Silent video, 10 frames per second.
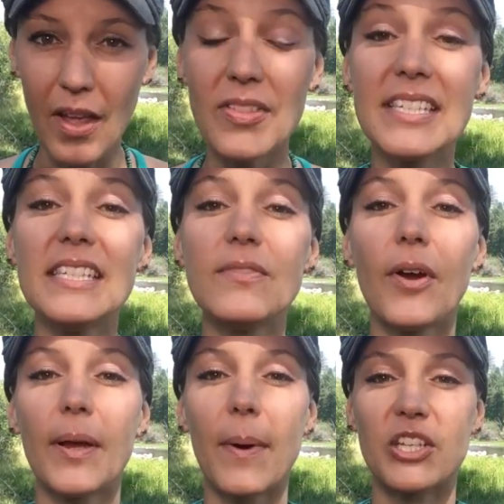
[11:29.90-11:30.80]
This is
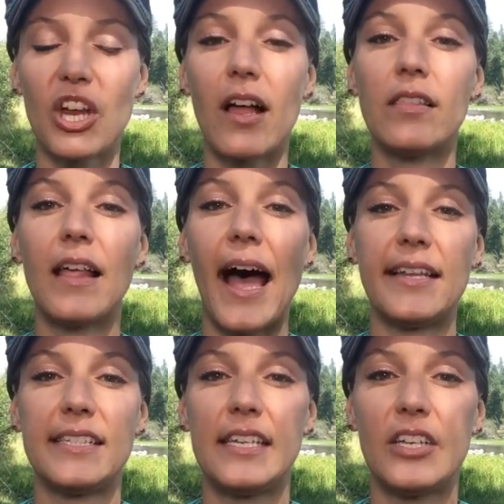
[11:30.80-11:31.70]
very much a
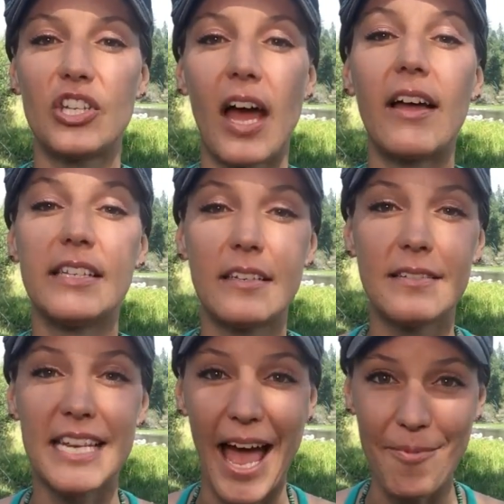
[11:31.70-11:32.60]
last ditch attempt
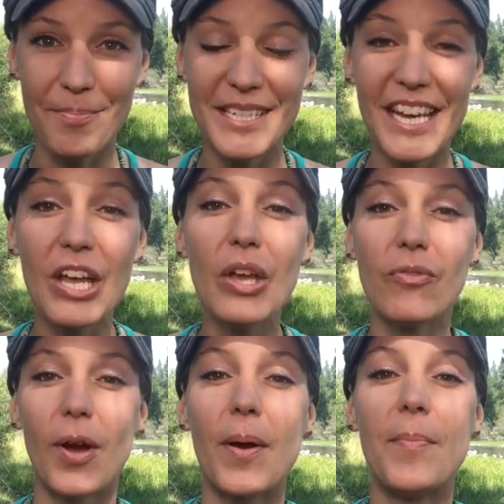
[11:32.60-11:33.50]
attempt
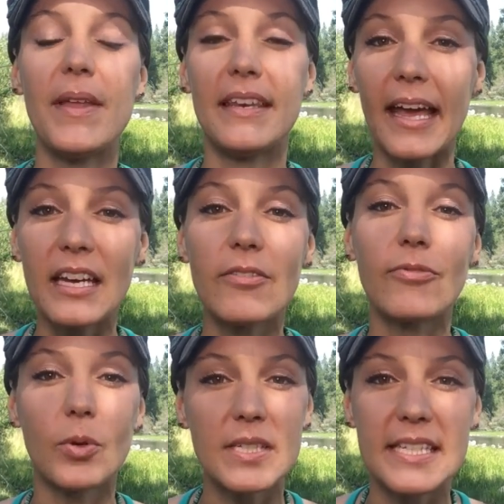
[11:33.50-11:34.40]
from negative
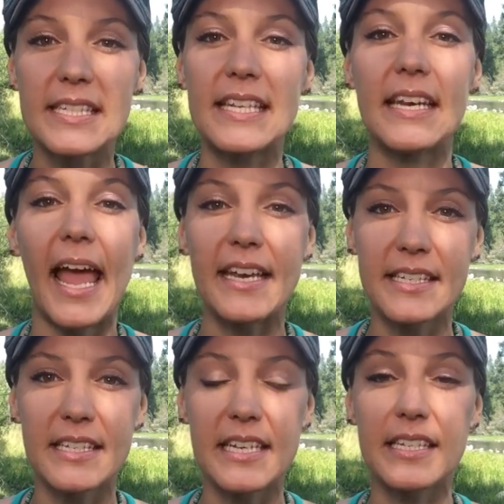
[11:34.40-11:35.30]
forces and
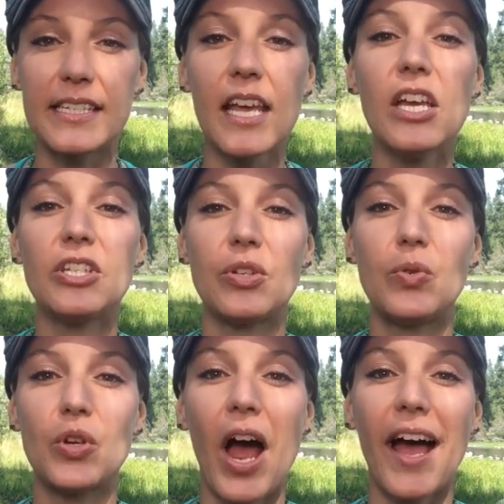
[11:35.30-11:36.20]
entities to
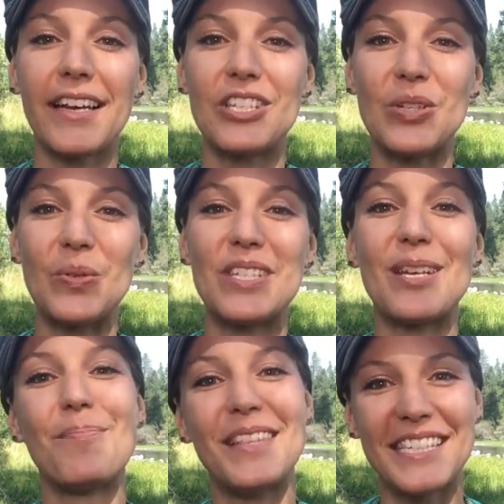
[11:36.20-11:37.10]
try to
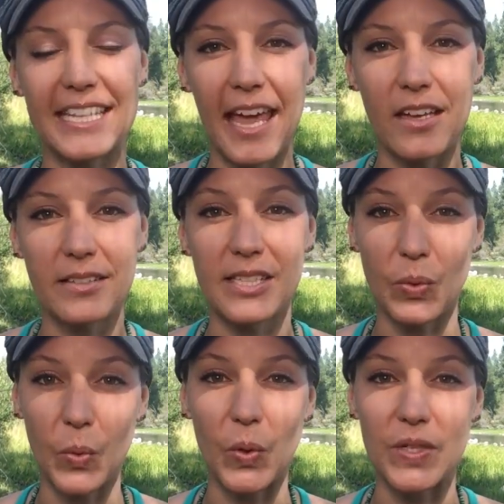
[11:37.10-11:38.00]
tip the scales
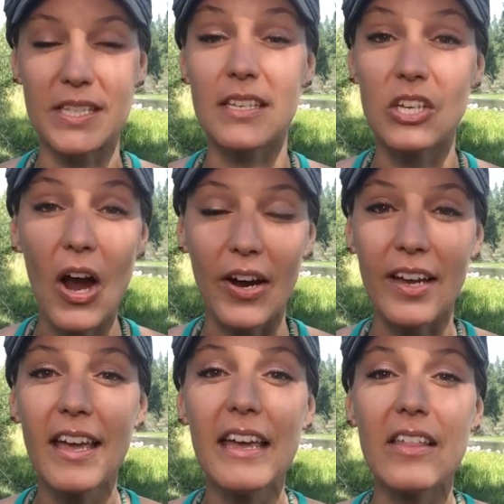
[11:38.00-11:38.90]
towards the
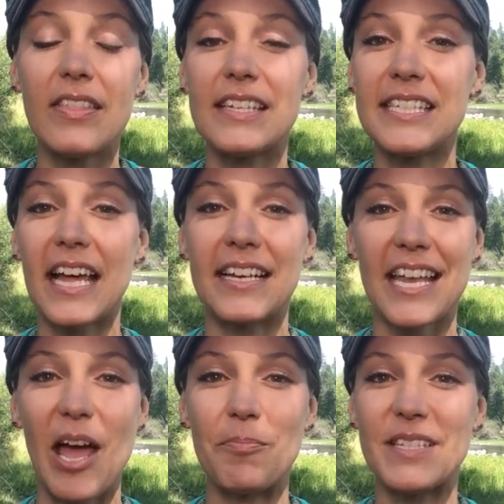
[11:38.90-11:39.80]
dark. This
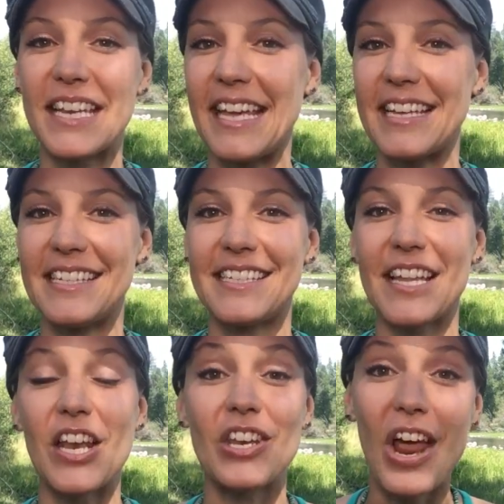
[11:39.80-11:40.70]
attempt
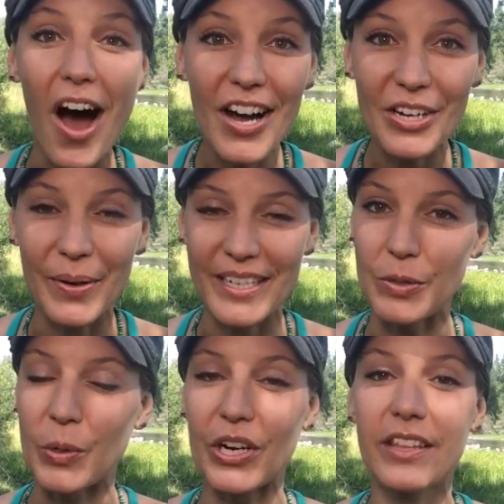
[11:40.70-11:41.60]
is not going
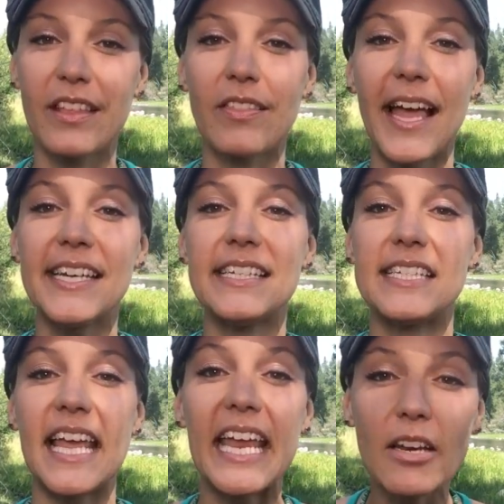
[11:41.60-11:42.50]
to work. The light
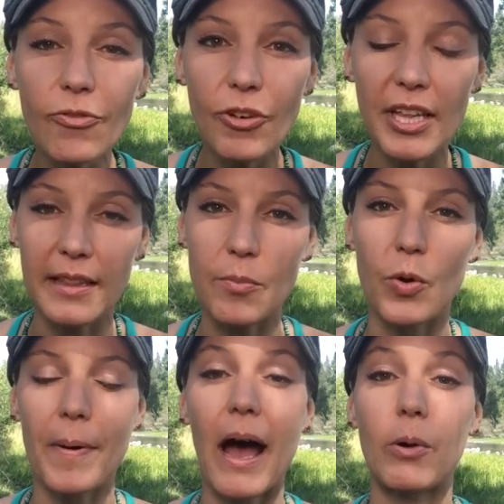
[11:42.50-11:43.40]
is infinitely
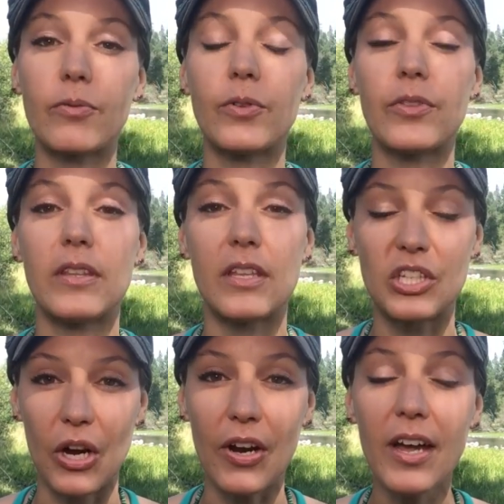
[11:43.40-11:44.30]
more powerful than the
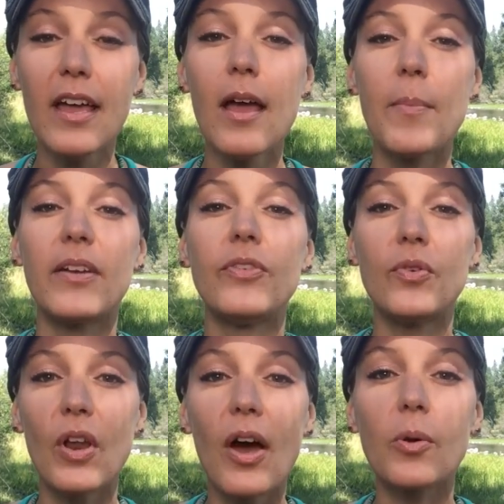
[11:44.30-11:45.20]
dark, but if
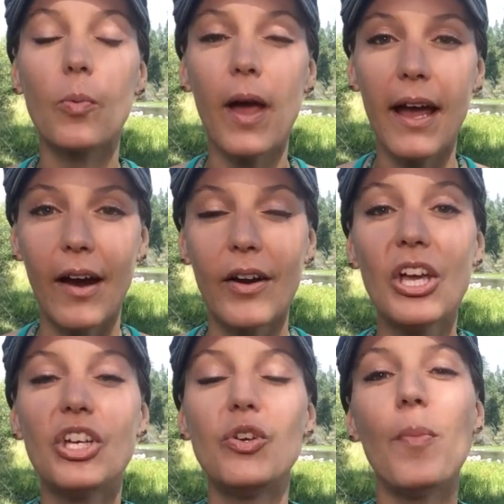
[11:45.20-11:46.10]
you're not aware,
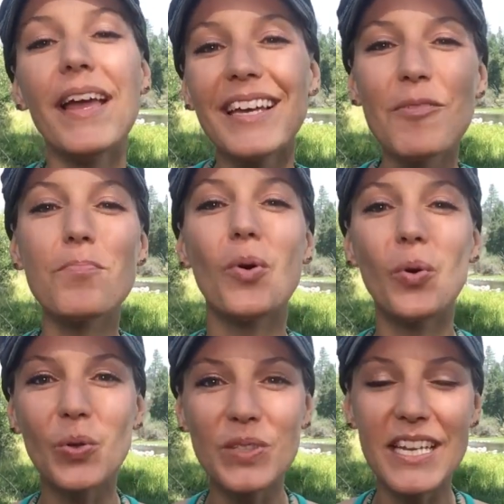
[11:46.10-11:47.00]
you might get
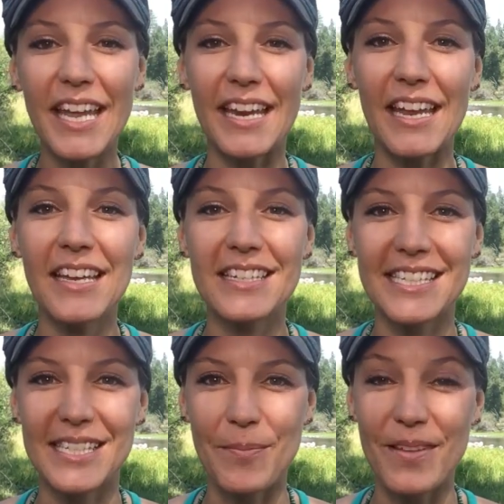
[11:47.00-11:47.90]
pulled in
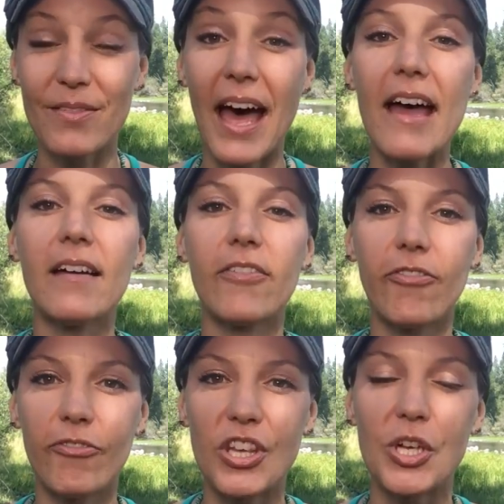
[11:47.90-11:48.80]
to some of that
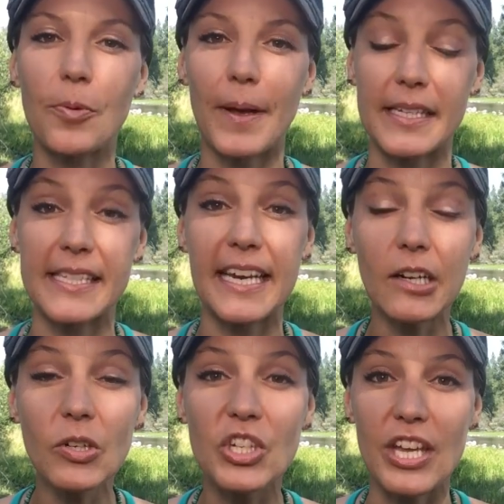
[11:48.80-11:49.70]
fear based
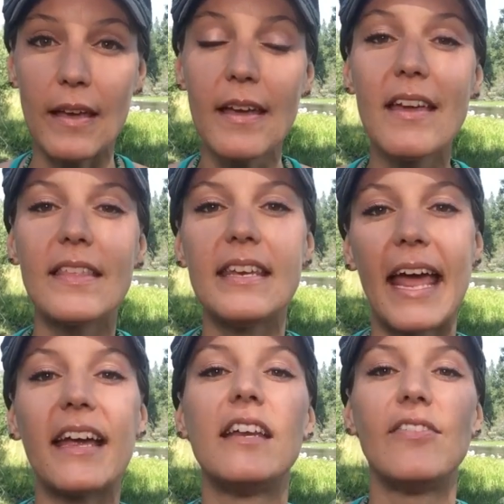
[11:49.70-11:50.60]
energy that
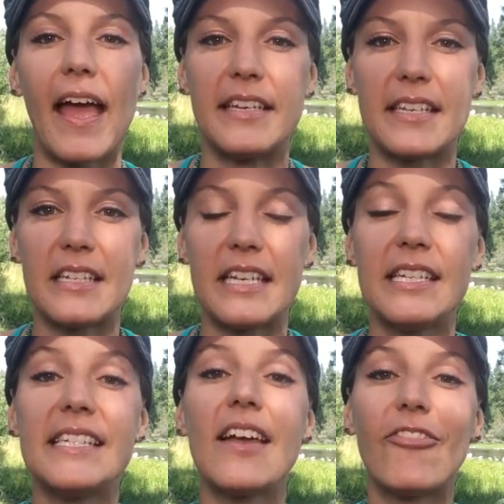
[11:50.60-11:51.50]
negative
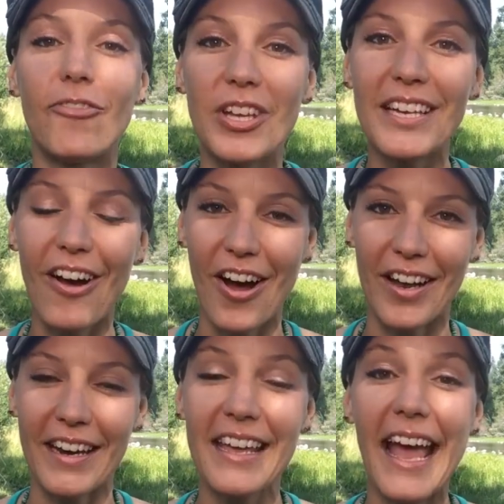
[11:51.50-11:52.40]
entities feed
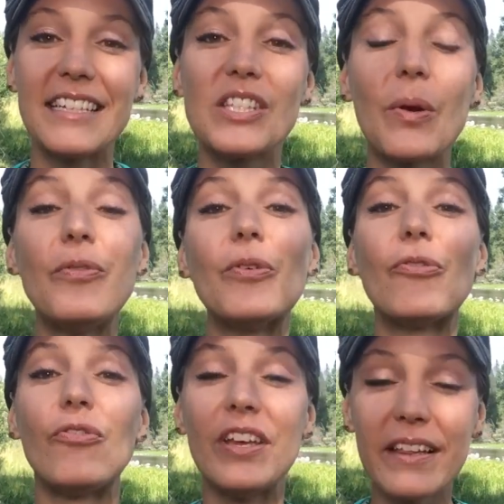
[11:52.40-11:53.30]
on. And so if you're
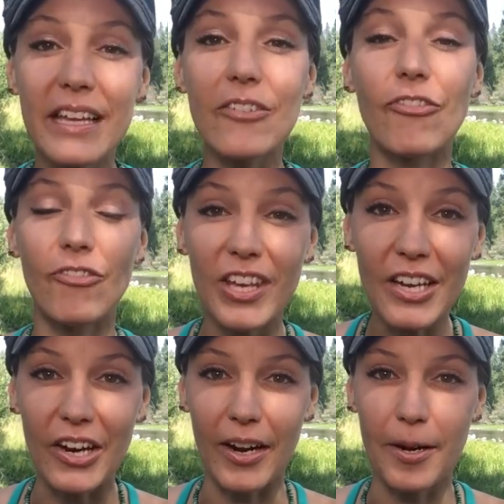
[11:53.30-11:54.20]
feeling
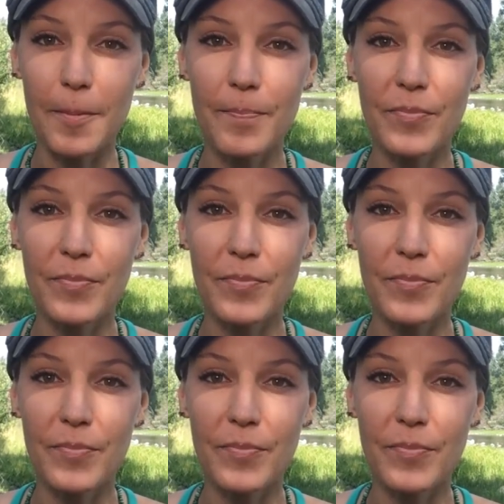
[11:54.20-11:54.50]
fear,